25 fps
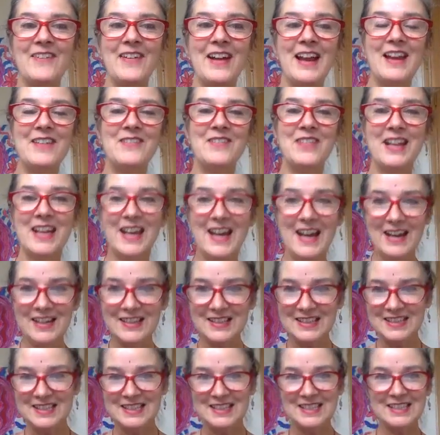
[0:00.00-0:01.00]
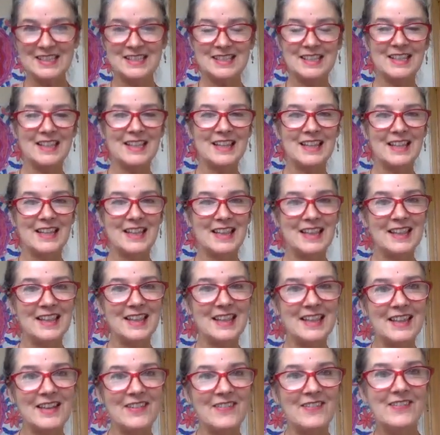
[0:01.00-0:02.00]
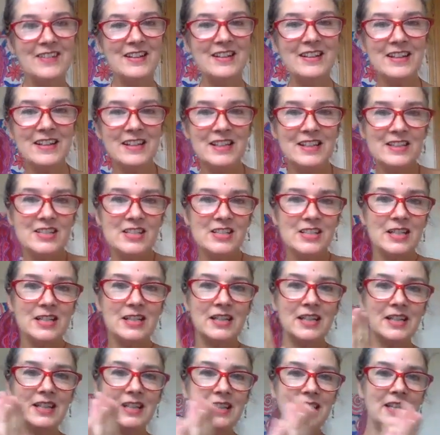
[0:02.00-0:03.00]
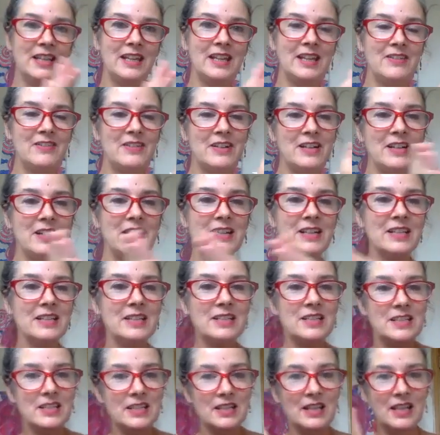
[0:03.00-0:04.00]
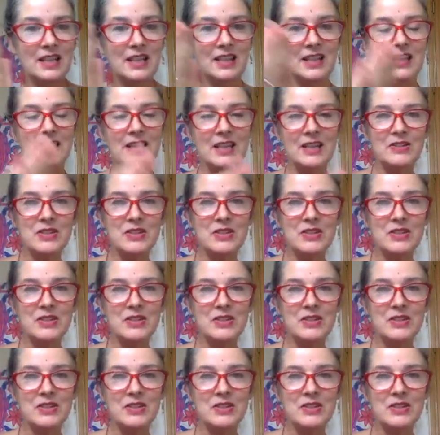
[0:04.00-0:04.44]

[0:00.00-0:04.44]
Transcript: Anybody else? What is Shakti? What is Shakti?